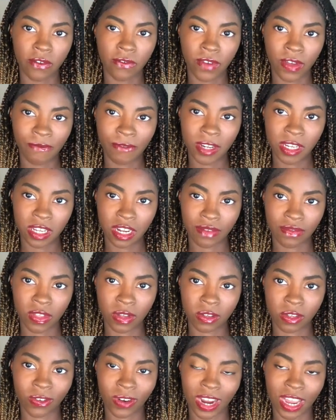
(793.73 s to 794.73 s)
15 of
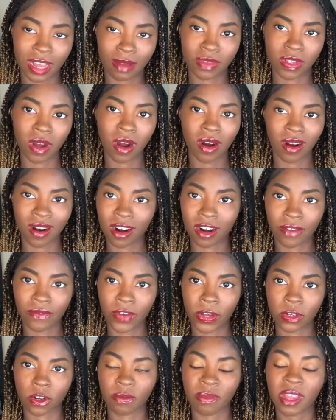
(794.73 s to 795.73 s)
those grams are
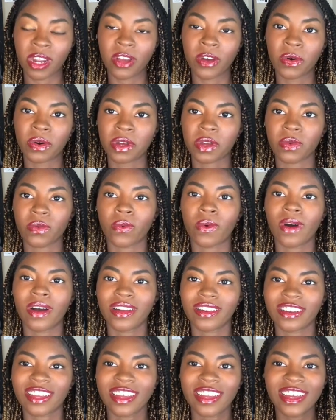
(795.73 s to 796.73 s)
artificial, meaning only
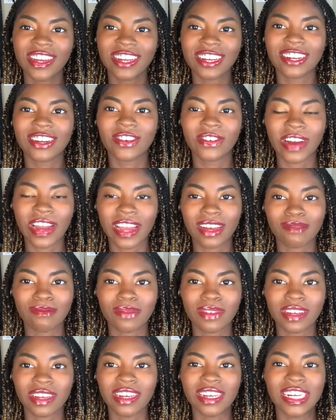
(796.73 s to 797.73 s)
1
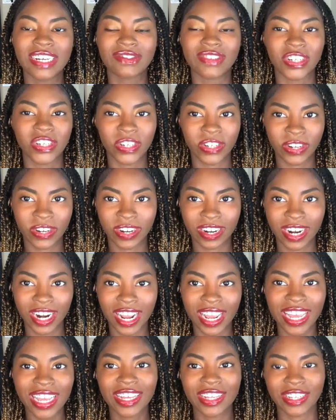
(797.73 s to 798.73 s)
gram of sugar
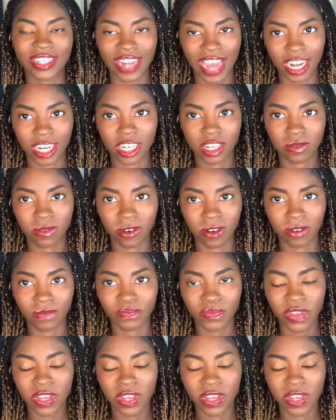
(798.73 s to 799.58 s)
is natural.